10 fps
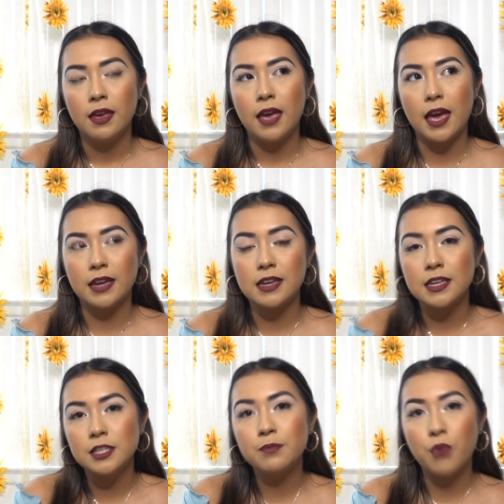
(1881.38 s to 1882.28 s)
and I
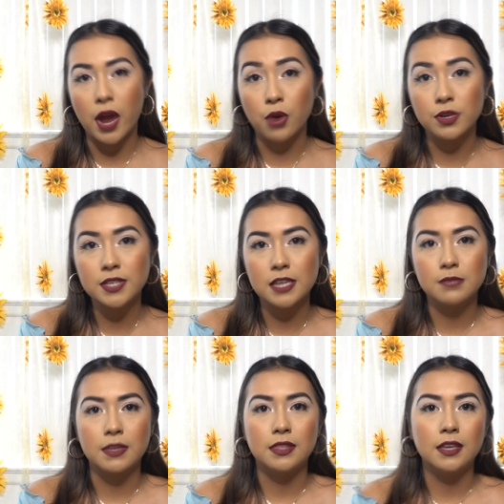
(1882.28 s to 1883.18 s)
needed to prioritize
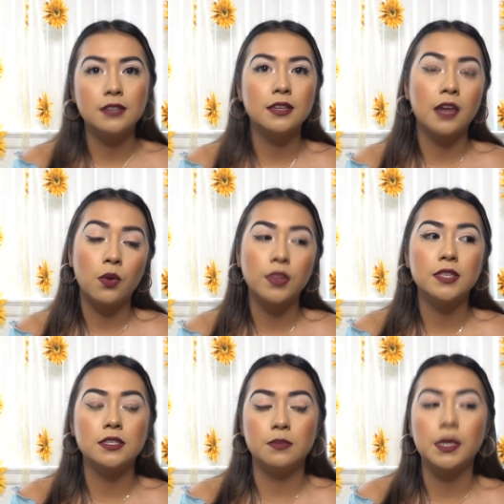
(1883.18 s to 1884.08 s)
my things, and I want
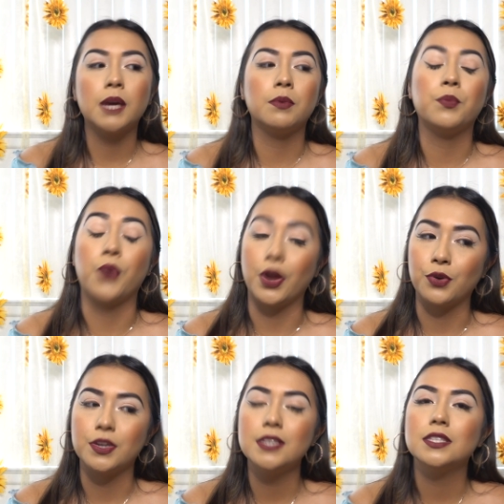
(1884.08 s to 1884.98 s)
this to become a
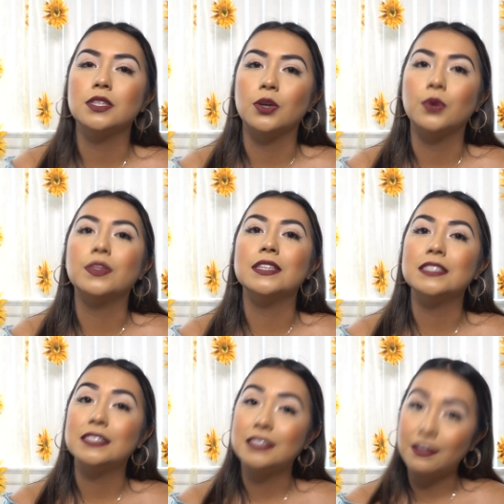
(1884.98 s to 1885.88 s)
priority. So
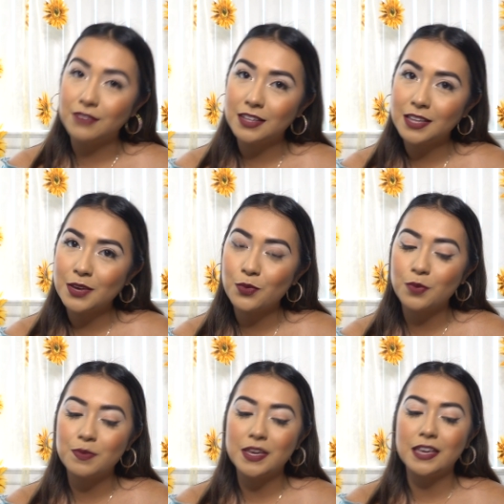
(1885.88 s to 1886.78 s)
this definitely
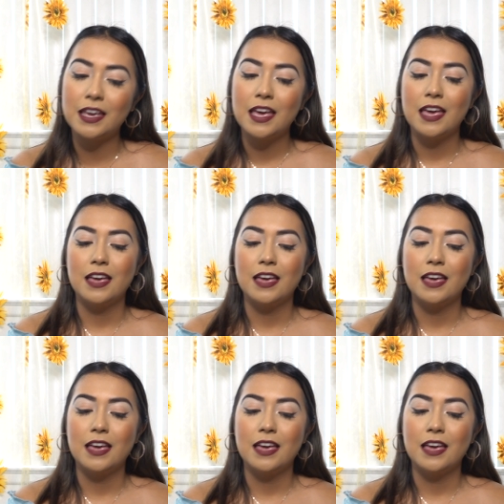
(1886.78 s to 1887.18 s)
will be,